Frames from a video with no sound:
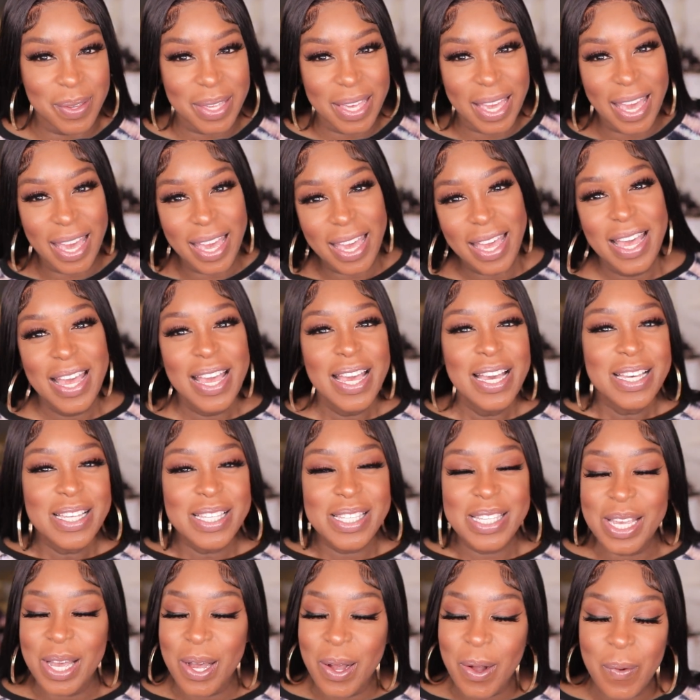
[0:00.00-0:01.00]
Okay.
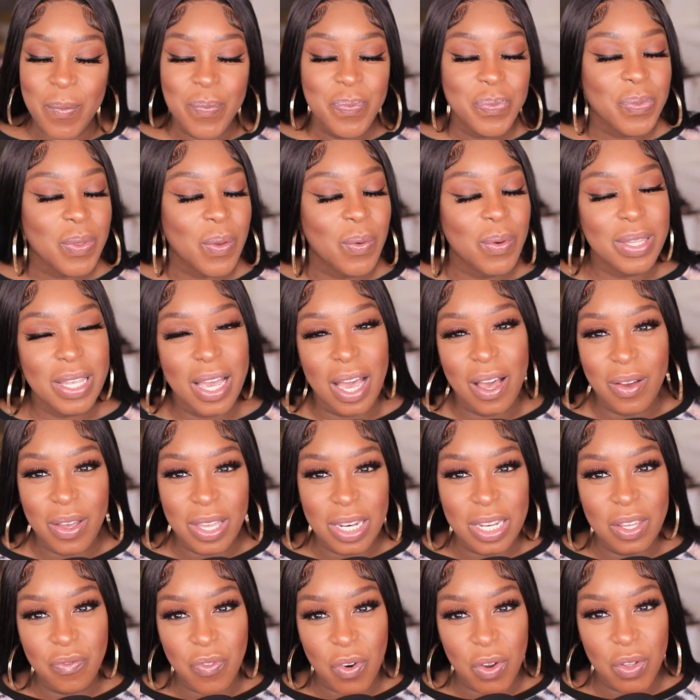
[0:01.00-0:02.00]
So without
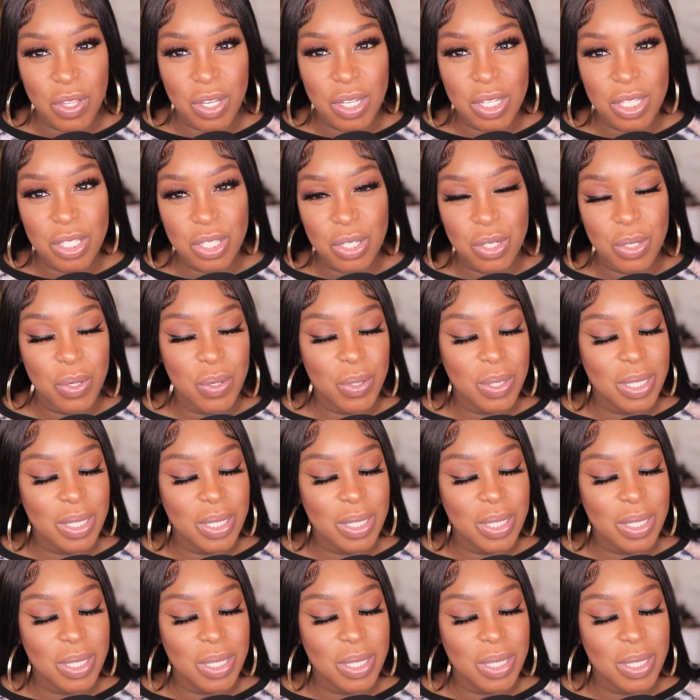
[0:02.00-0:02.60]
any further ado,